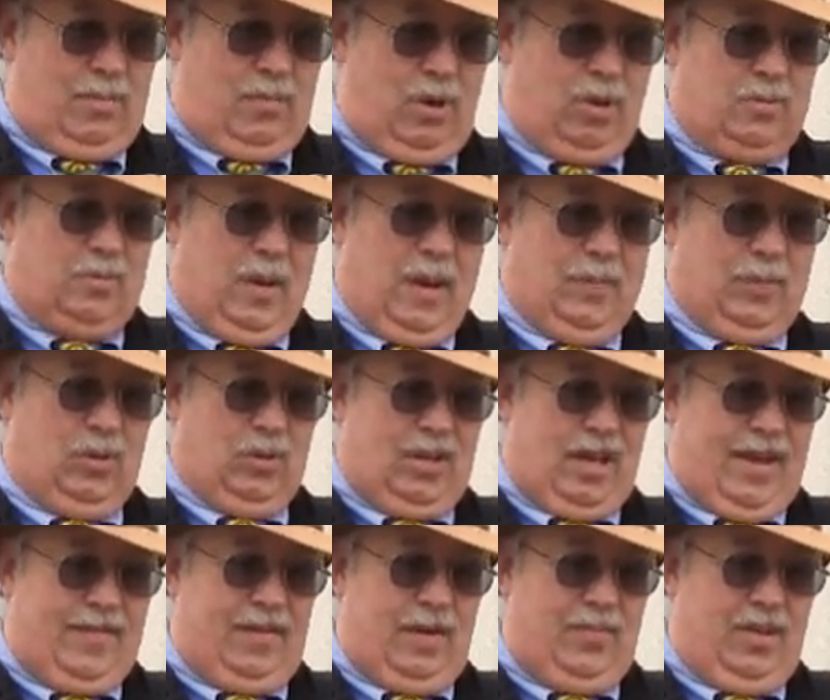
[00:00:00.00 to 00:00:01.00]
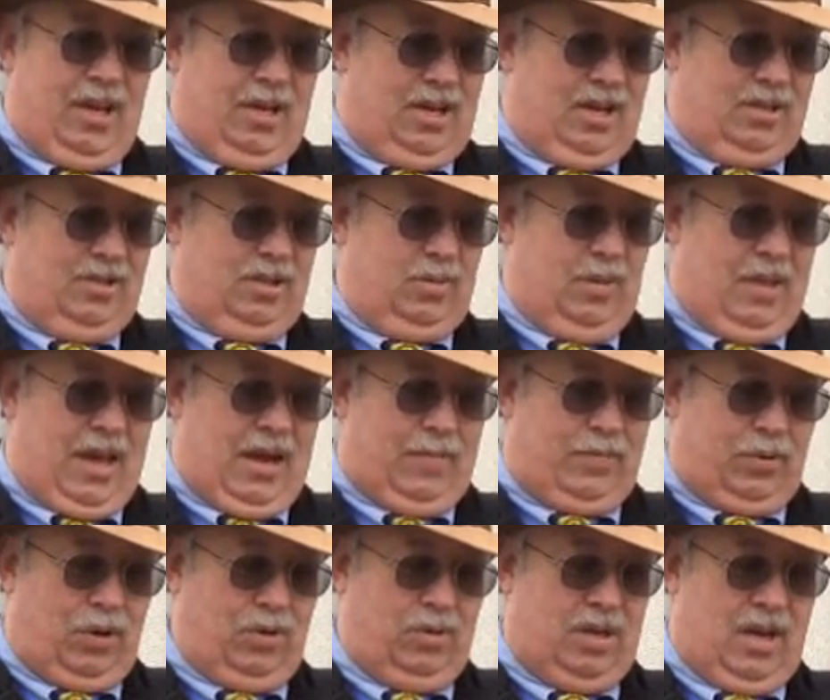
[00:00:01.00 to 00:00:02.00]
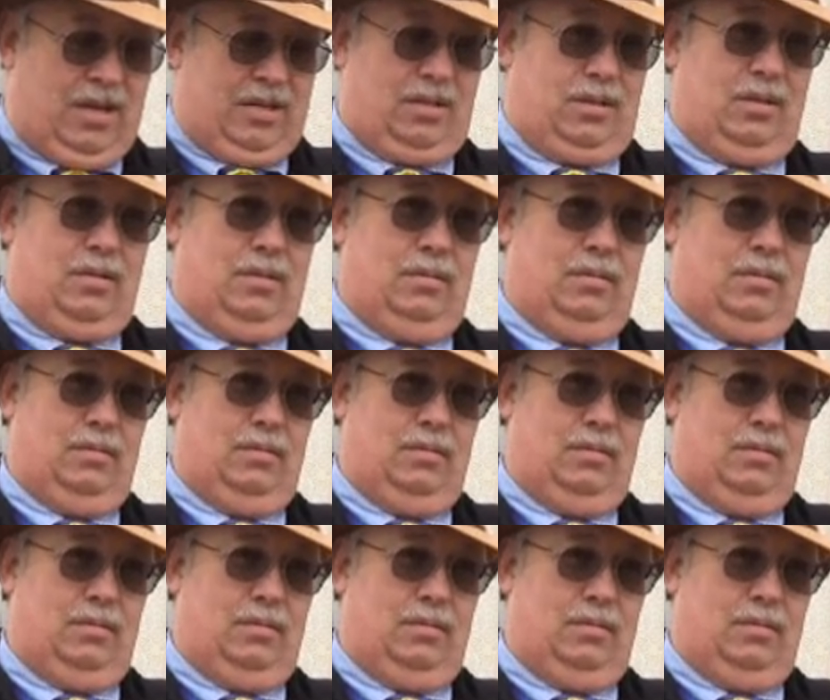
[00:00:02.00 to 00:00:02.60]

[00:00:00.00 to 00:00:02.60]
most people gave up their guns without protest.